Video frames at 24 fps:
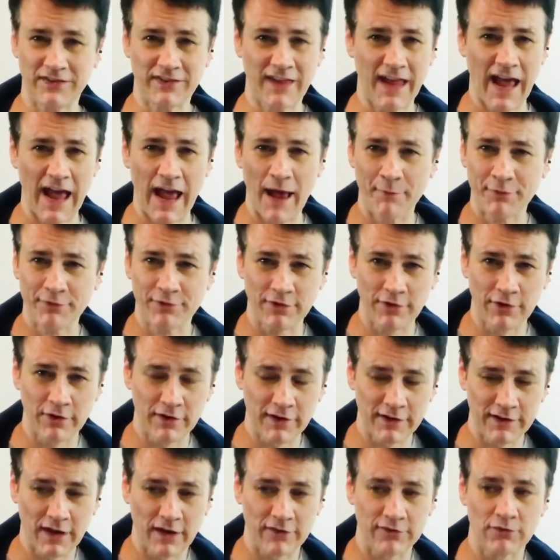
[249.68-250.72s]

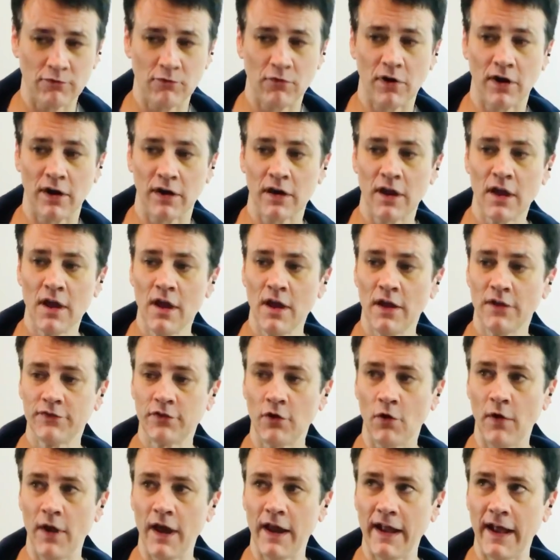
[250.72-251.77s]
absolutely doesn't work.
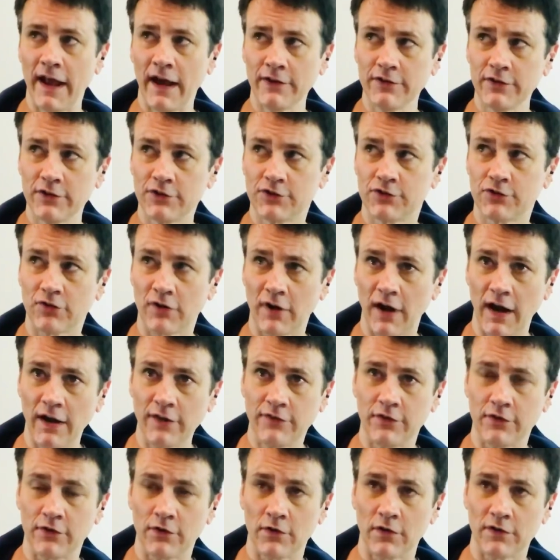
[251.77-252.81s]
So it actually
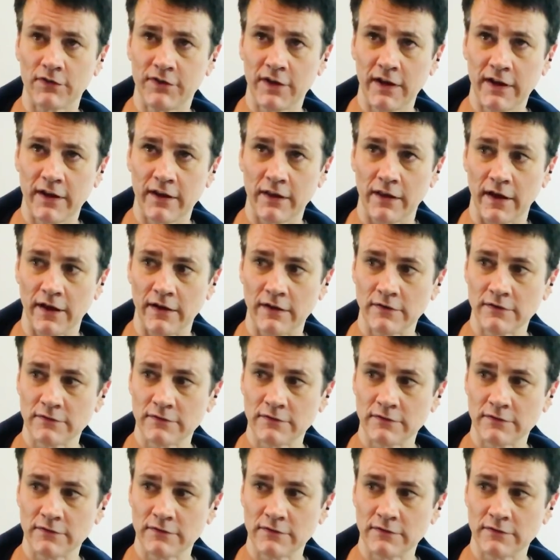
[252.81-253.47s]
trains you to articulate